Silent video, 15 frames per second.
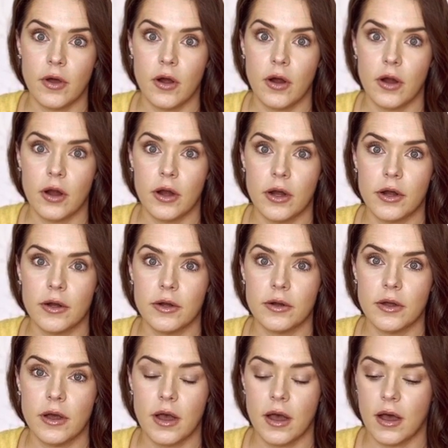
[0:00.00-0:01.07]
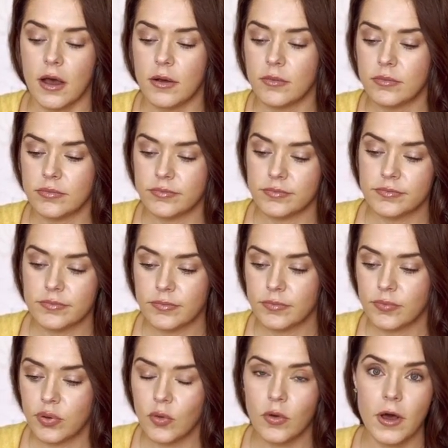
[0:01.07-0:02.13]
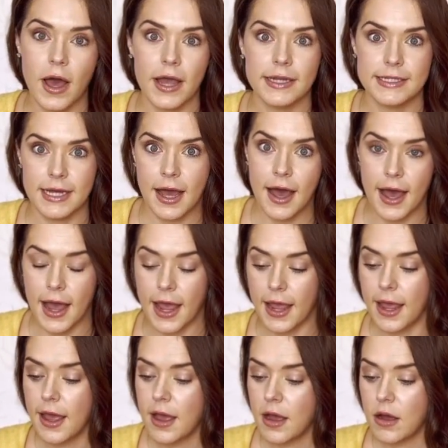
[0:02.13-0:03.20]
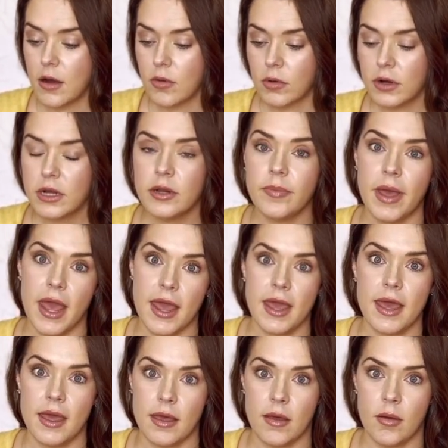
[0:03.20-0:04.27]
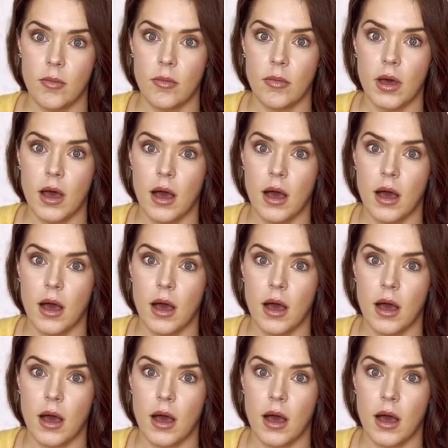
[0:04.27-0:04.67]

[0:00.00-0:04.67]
our pool guy, Ty. We're going to pay him